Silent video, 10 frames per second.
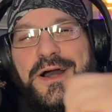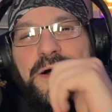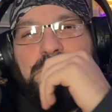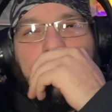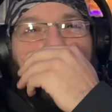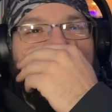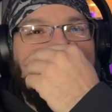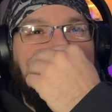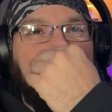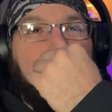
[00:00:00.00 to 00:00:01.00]

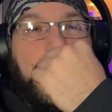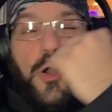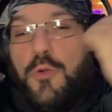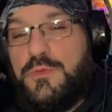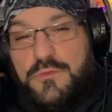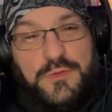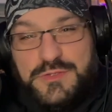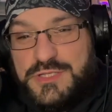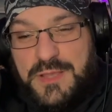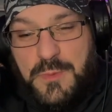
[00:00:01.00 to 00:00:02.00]
I hope you feel
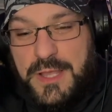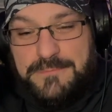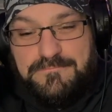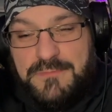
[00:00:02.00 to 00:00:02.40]
the same way.